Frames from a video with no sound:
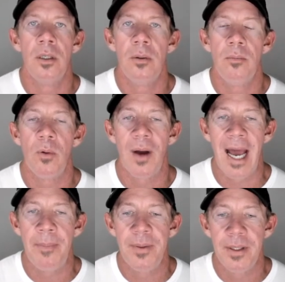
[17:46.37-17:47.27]
But what
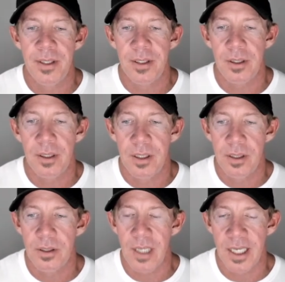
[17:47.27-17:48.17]
happens
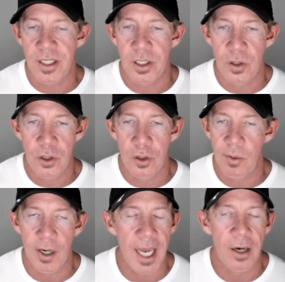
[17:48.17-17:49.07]
is, as a YouTuber,
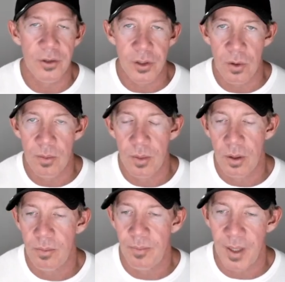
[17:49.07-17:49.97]
and I don't do them,
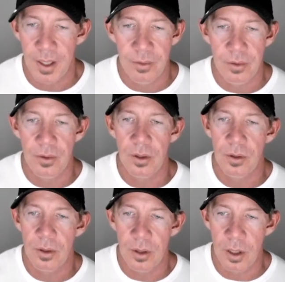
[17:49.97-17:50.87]
but
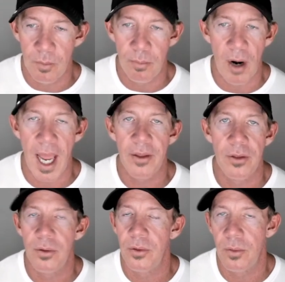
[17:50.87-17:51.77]
they'll brag,
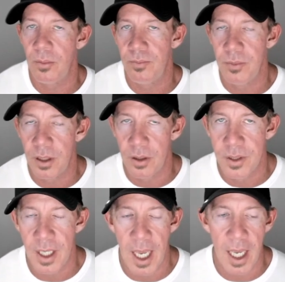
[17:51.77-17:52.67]
they'll, they'll you know,
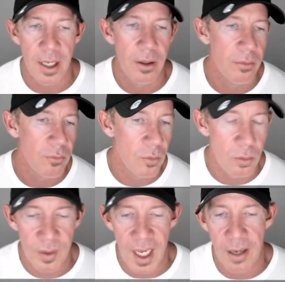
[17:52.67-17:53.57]
say, hey,
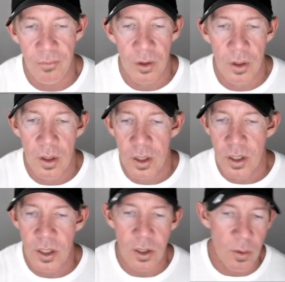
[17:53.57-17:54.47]
we got
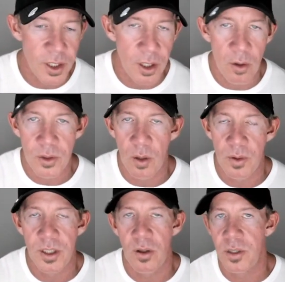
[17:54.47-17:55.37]
so and so, so and
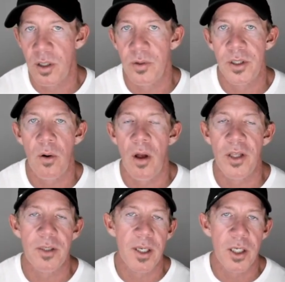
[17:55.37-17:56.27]
so, so and so, all
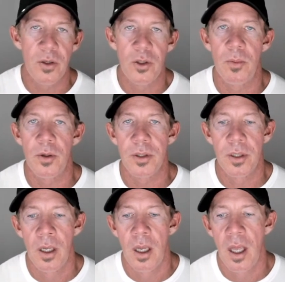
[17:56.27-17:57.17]
these big YouTubers
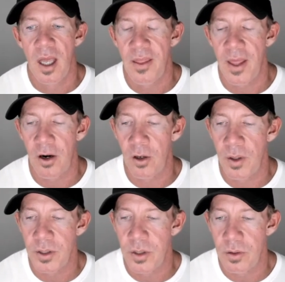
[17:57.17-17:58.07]
that are
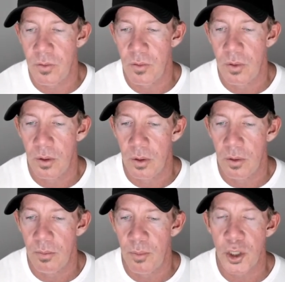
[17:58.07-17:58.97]
going to
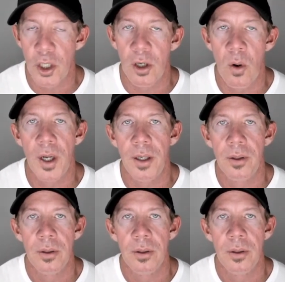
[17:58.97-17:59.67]
push our coin.